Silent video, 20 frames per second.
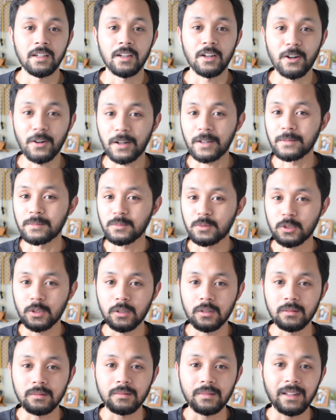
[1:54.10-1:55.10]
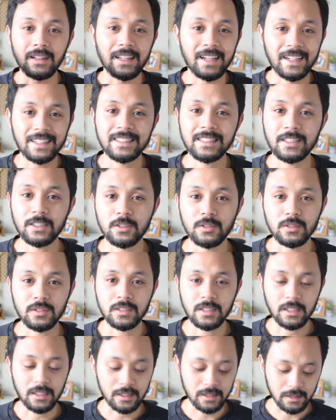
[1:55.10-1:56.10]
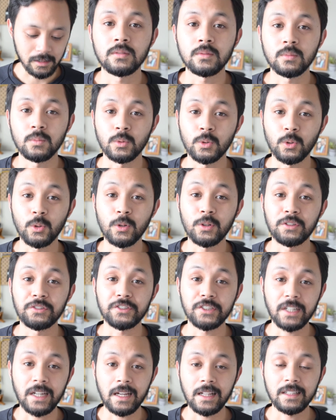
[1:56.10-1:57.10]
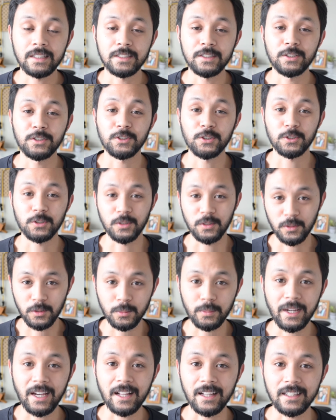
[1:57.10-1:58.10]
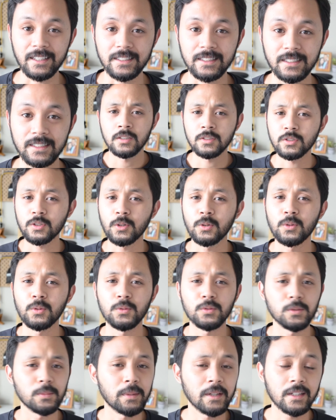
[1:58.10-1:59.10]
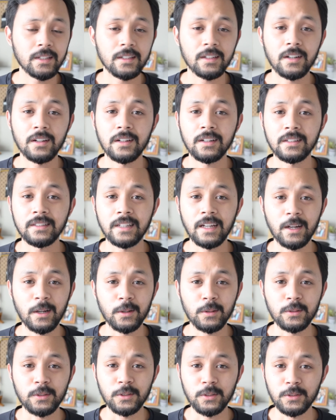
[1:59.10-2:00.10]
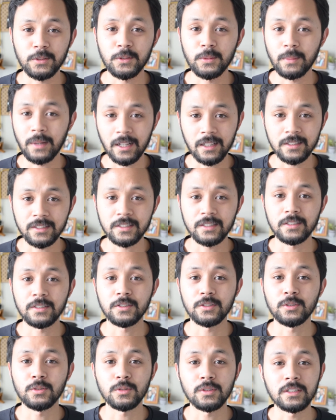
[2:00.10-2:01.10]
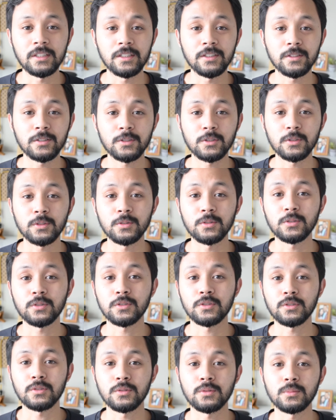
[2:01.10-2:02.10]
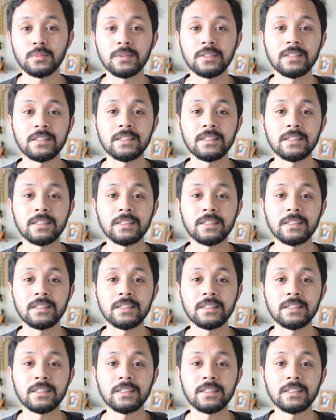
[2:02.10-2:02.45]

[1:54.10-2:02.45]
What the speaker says: Alright, so last exercise. We're going to challenge your balance. So depending on how good your balance is, you could either choose to be